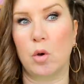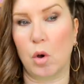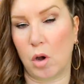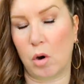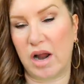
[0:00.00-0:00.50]
or
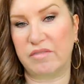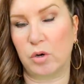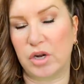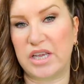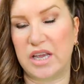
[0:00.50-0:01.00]
or have
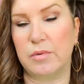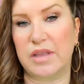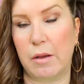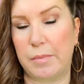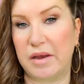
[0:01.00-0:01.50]
gone a year
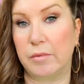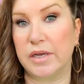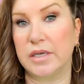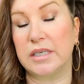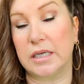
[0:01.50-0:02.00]
without a
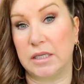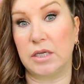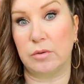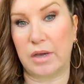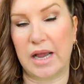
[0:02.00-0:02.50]
period in
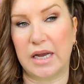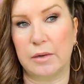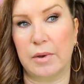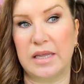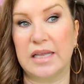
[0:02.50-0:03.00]
the UK
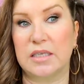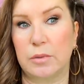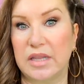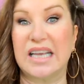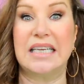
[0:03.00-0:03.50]
anyway, that's
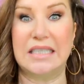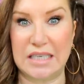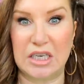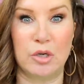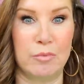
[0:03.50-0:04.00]
when they
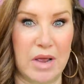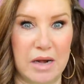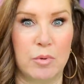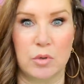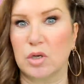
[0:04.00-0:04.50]
consider you
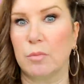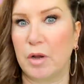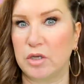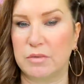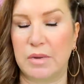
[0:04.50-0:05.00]
menopausal or
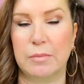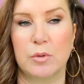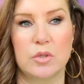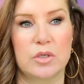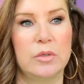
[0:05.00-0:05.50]

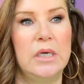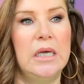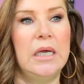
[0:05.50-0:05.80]
postmenopausal.